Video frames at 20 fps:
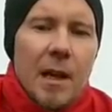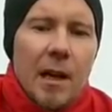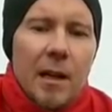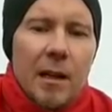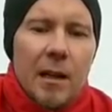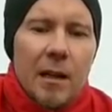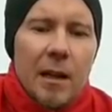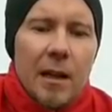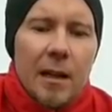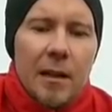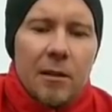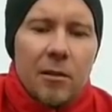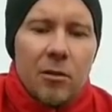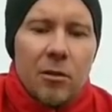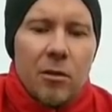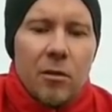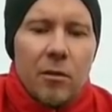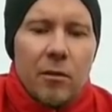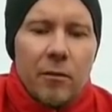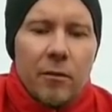I can get it
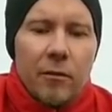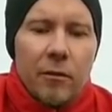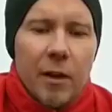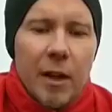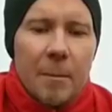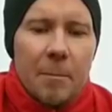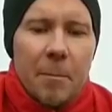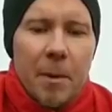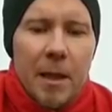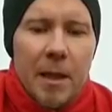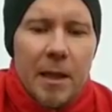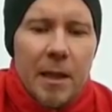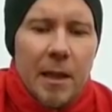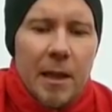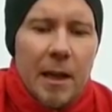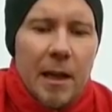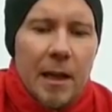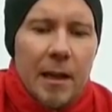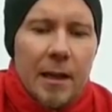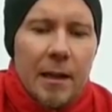to flip
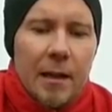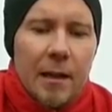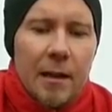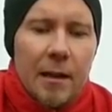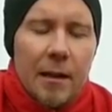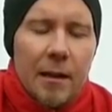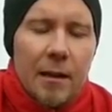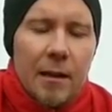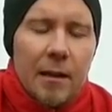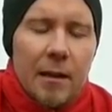and